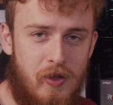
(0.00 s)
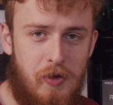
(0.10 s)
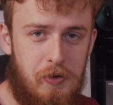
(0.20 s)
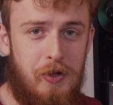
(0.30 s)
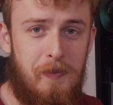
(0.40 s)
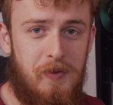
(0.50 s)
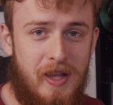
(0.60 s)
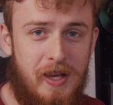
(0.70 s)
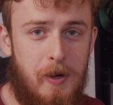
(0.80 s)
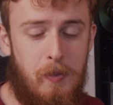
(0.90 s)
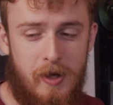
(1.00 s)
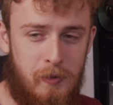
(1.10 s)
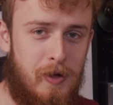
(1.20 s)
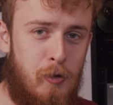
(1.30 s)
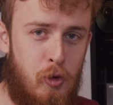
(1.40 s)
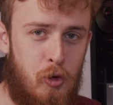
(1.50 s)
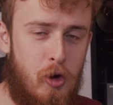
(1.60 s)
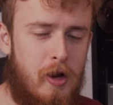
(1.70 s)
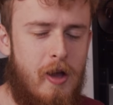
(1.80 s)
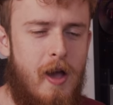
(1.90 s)
then use up the heat up liquid to
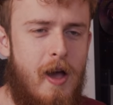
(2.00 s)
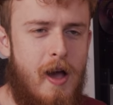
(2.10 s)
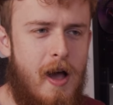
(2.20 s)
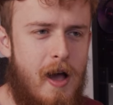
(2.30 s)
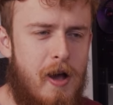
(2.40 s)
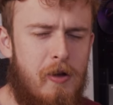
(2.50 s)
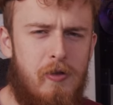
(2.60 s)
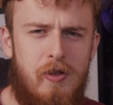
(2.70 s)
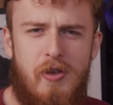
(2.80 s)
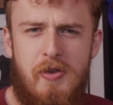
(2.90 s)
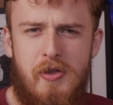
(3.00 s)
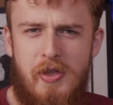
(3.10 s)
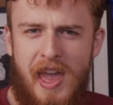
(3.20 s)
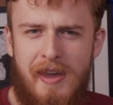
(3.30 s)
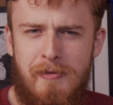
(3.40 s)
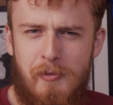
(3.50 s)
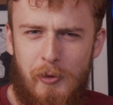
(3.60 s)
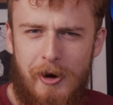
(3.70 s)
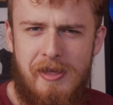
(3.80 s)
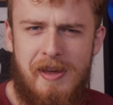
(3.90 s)
cook. Uh, is the taste
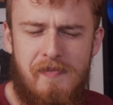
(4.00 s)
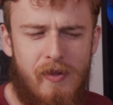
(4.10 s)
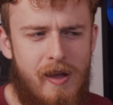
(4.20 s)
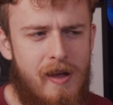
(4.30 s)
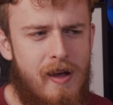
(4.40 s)
worth it?